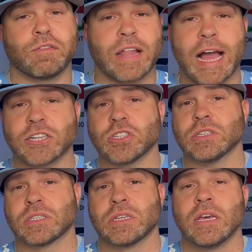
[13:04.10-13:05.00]

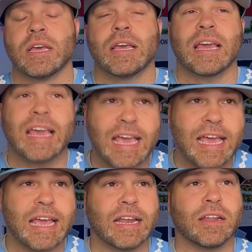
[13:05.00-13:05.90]
flashes
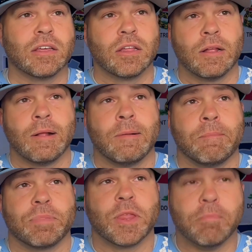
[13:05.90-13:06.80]
in
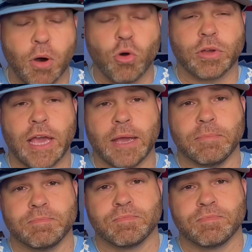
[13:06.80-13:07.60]
the bowl game.